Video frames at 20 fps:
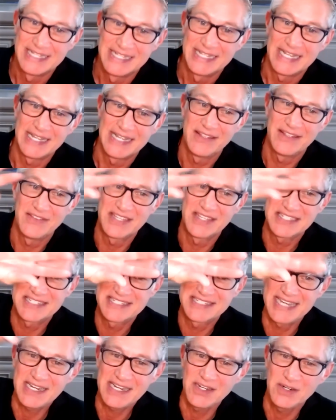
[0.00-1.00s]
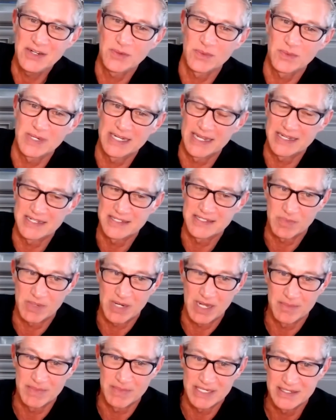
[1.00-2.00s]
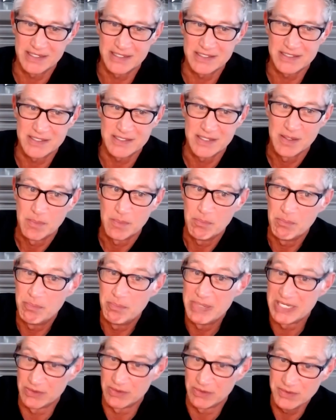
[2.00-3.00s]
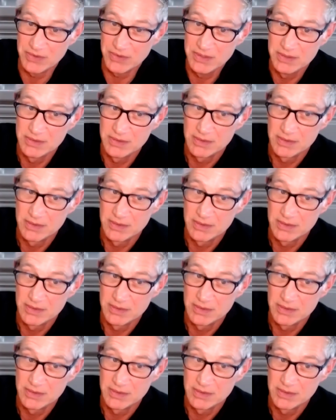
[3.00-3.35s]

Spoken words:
And then the second ring ends up coming is build,